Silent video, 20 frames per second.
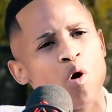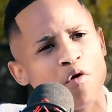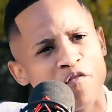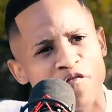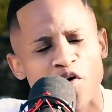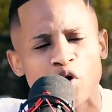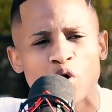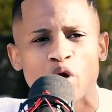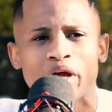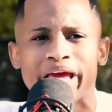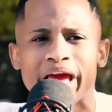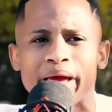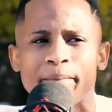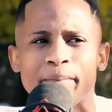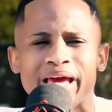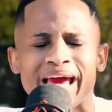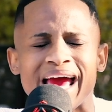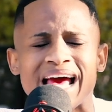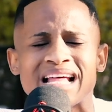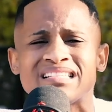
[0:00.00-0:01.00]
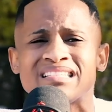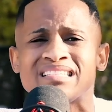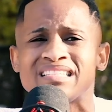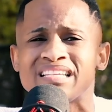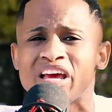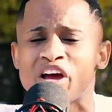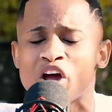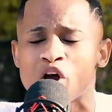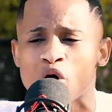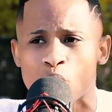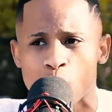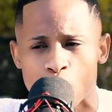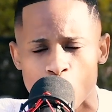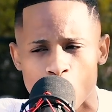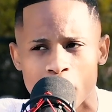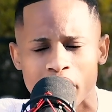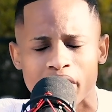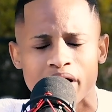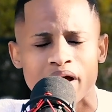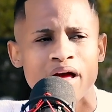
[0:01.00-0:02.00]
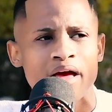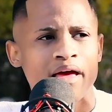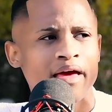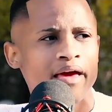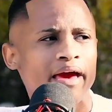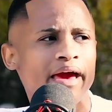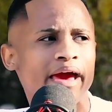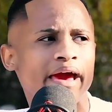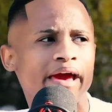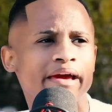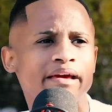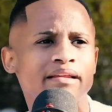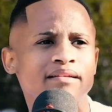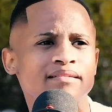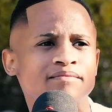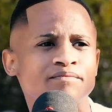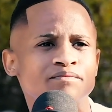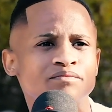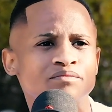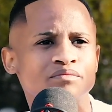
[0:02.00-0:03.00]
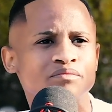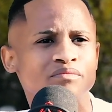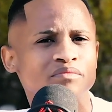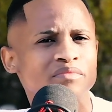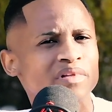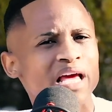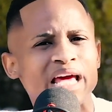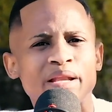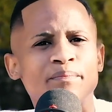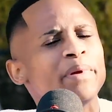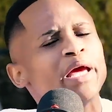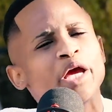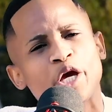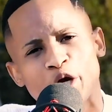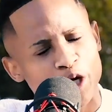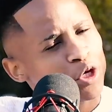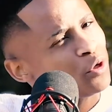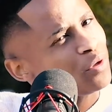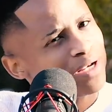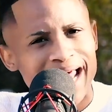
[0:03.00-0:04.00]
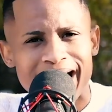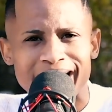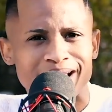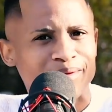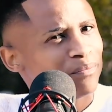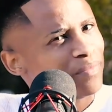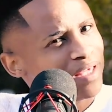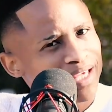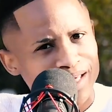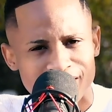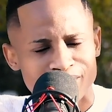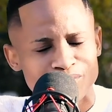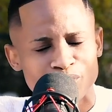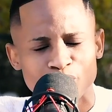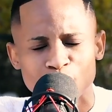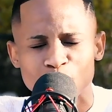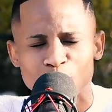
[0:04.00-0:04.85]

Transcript: Go follow Gabby and see her work and be cute like me.